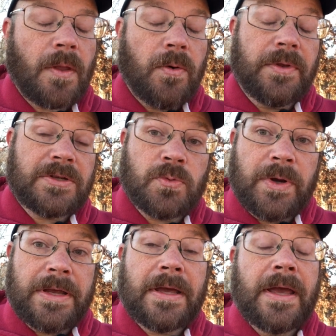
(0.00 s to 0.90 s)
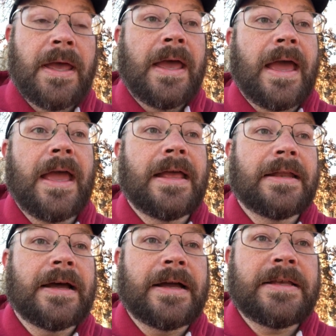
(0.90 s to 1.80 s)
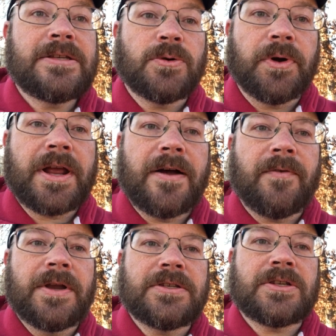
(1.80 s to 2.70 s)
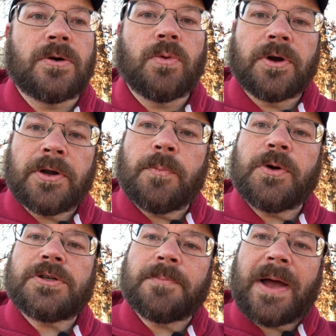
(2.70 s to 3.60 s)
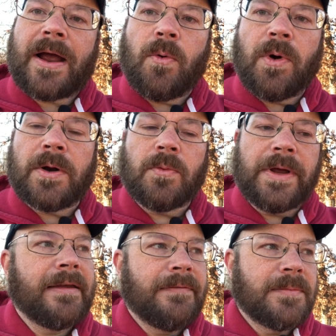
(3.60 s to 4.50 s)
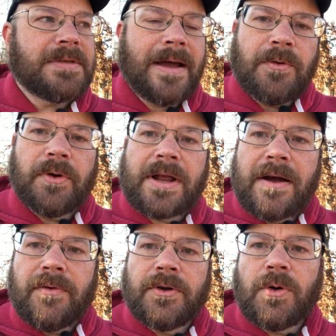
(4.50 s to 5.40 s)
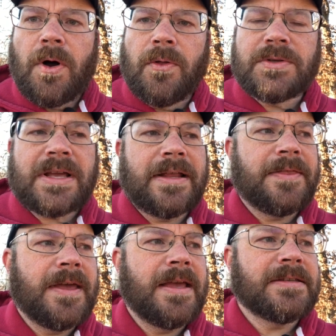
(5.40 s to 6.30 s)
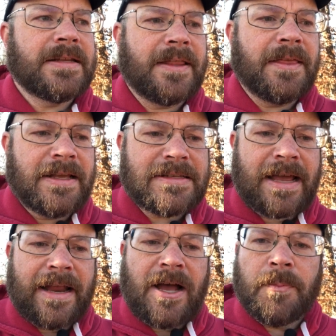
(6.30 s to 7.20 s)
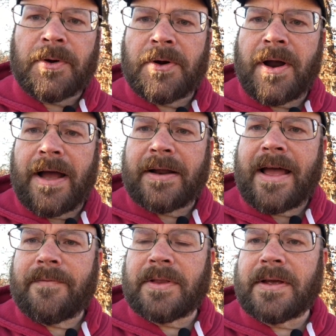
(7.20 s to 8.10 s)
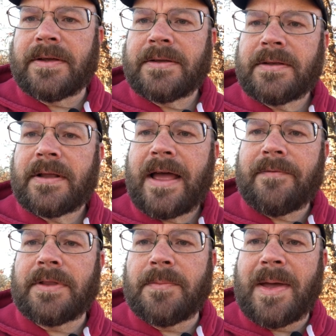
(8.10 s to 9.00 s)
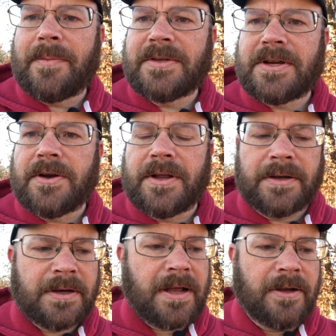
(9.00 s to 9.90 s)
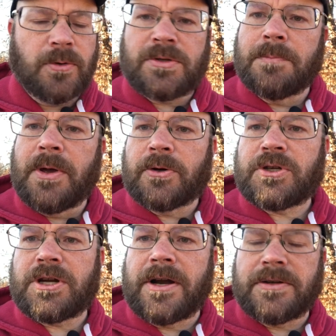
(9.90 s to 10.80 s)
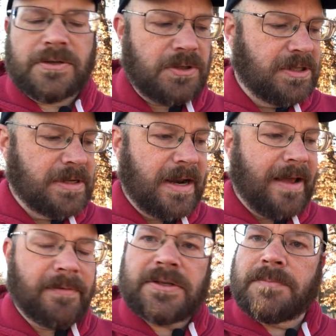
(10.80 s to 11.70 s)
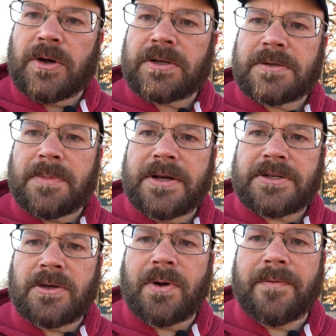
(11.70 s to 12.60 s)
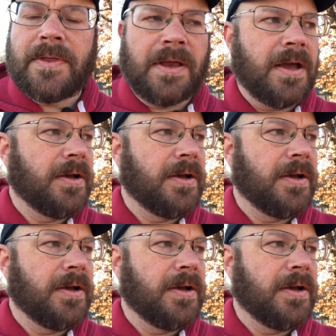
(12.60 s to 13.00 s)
or this week, and he's still recovering, so we're going to push it back 1 give them time to recover and do all those kind of things. And I think it's kind of helping her out having the babies there to kind of do some milk share, so she's not having to milk as much and do everything